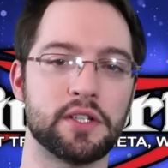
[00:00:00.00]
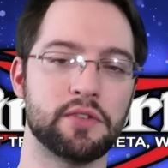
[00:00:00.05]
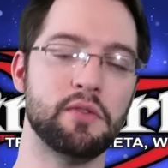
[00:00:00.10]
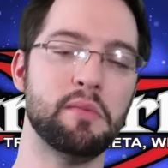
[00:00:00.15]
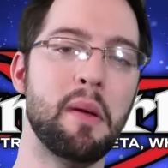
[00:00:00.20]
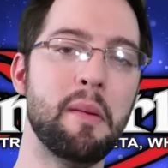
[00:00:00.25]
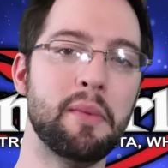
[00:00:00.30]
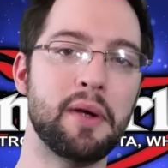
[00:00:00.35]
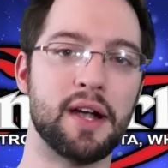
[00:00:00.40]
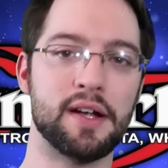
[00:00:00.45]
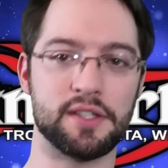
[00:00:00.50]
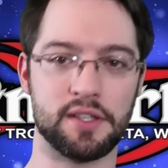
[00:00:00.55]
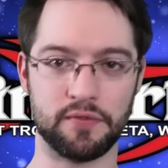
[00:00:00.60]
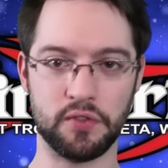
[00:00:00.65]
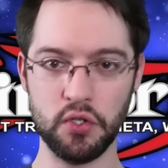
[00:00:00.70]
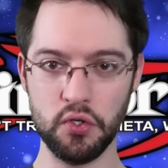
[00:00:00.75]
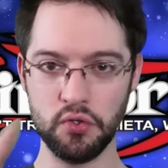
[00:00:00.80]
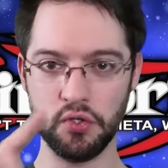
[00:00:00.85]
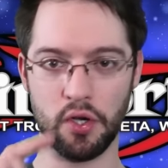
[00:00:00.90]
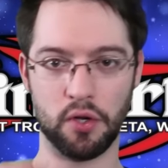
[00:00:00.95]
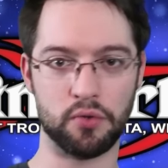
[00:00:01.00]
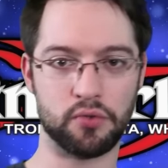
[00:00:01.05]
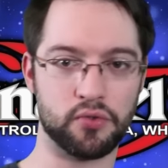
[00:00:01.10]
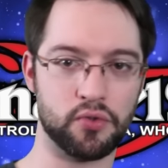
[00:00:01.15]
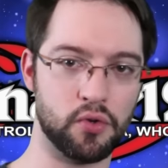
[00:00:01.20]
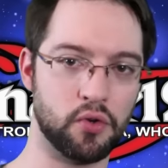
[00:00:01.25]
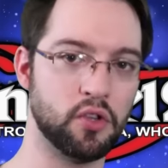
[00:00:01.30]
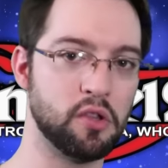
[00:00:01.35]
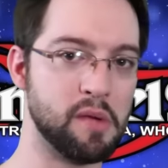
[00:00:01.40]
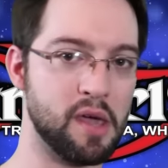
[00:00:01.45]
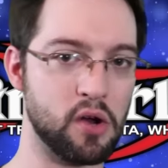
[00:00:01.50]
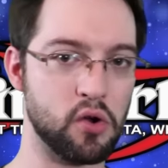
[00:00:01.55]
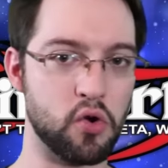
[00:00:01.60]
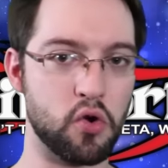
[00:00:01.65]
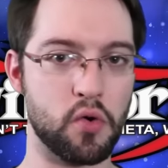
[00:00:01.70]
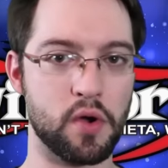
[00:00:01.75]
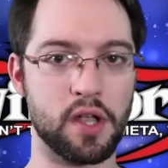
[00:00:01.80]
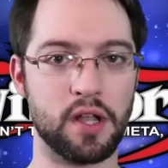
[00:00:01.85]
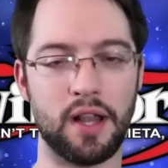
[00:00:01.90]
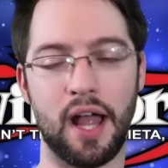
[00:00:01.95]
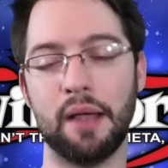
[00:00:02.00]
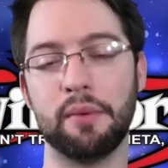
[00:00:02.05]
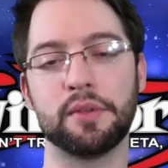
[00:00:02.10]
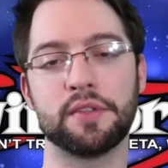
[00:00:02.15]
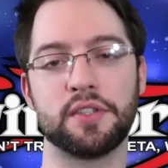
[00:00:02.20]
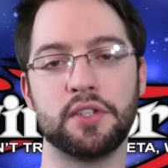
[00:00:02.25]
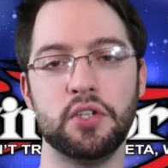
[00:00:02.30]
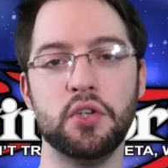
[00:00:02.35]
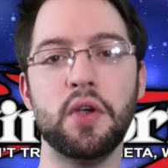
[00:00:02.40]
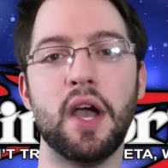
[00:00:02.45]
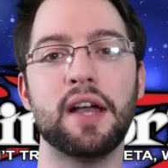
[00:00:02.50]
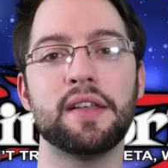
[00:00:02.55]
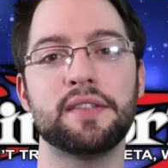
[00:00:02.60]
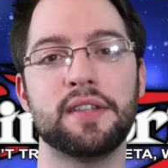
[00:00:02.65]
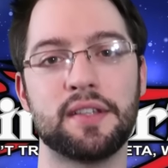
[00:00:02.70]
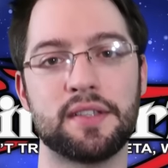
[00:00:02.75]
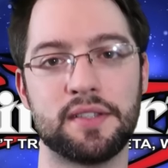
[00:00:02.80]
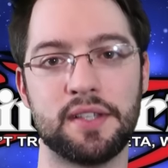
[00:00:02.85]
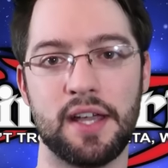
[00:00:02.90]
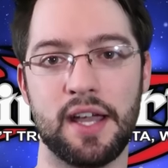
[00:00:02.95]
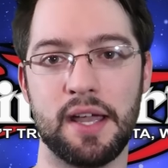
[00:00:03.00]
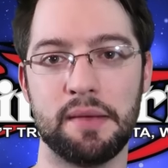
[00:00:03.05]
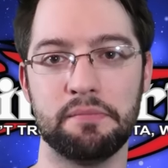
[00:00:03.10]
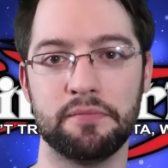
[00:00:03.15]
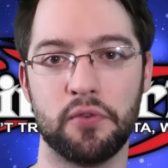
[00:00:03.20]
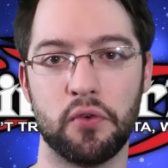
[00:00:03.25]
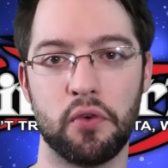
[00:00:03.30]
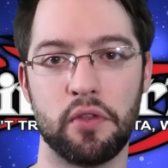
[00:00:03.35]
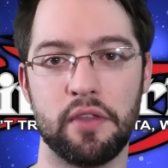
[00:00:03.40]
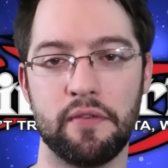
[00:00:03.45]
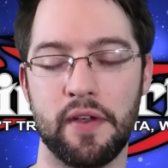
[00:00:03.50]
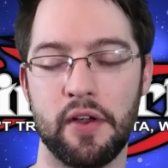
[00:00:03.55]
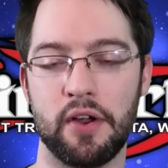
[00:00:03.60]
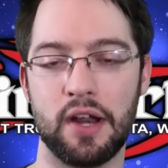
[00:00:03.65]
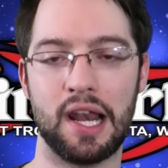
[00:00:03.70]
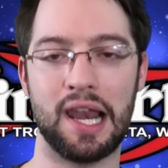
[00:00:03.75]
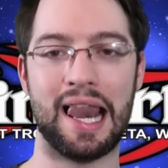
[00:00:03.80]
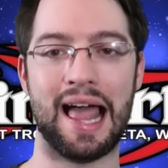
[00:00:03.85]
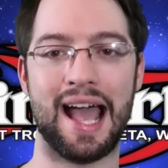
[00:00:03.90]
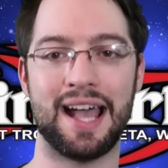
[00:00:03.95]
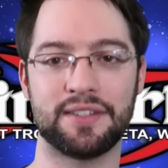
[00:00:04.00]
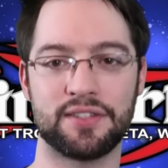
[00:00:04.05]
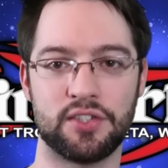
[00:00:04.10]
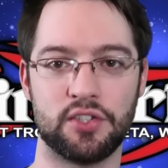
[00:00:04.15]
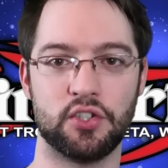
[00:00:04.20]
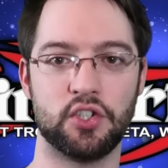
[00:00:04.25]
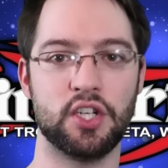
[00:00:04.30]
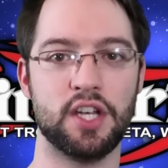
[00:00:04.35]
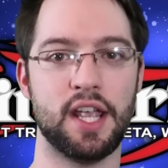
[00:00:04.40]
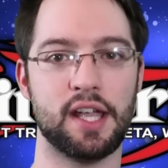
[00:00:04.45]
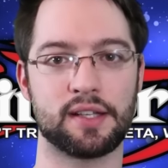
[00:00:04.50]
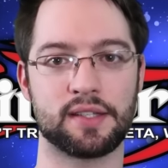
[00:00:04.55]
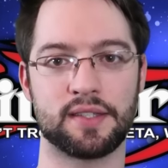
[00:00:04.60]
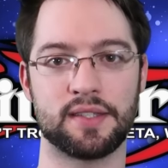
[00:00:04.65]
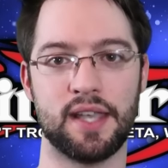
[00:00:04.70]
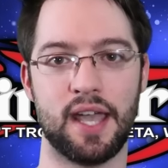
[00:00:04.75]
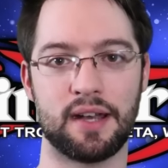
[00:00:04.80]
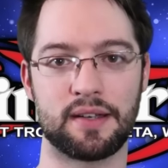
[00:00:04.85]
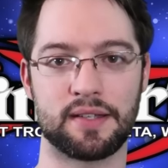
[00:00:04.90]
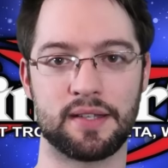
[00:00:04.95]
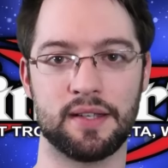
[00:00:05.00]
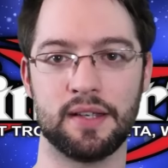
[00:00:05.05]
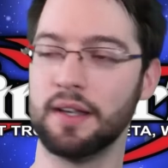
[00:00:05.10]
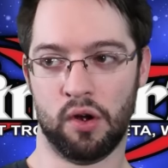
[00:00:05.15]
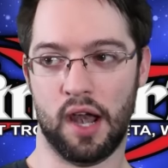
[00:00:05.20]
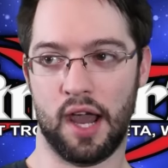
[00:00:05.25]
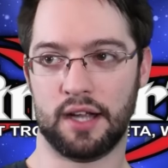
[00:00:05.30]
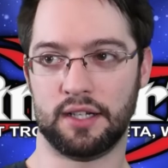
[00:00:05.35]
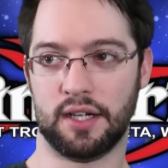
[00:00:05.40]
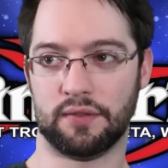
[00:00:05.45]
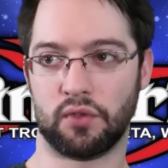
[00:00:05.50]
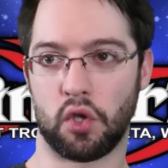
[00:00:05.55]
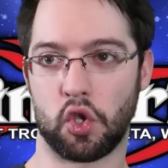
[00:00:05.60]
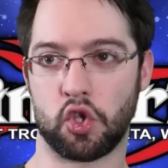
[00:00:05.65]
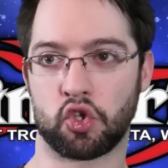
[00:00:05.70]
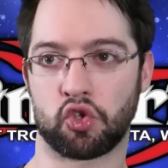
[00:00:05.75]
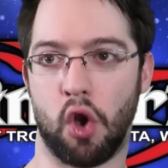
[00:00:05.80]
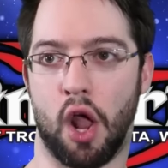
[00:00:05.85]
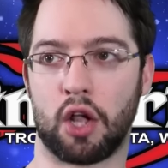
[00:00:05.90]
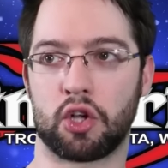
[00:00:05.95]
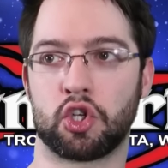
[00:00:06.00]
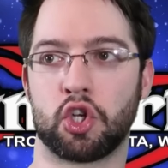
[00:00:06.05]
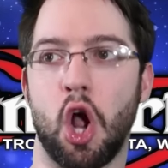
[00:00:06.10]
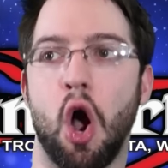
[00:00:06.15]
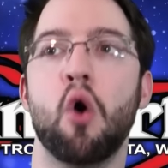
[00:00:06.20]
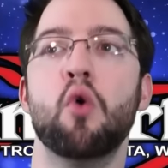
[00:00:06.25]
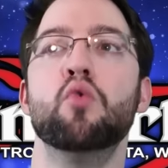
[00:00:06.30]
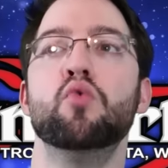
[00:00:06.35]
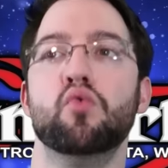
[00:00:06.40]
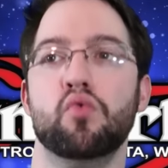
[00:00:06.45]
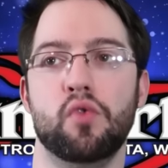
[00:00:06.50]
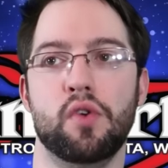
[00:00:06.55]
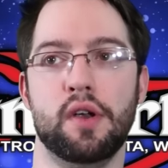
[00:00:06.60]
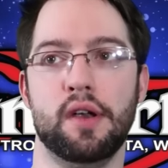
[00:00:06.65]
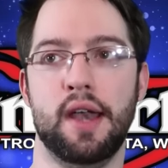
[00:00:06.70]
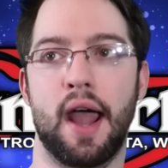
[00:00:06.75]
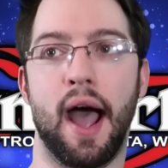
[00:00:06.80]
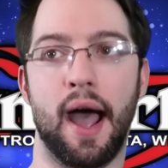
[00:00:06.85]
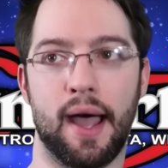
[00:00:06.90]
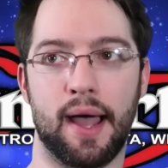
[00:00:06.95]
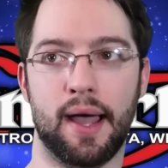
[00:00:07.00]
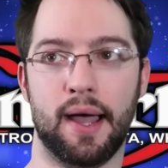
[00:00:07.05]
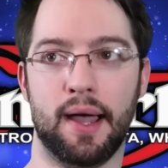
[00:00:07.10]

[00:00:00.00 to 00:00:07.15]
And remember guys, if you don't troll the meta, who will? I will see you guys next time for the very last GX set. Light of Destruction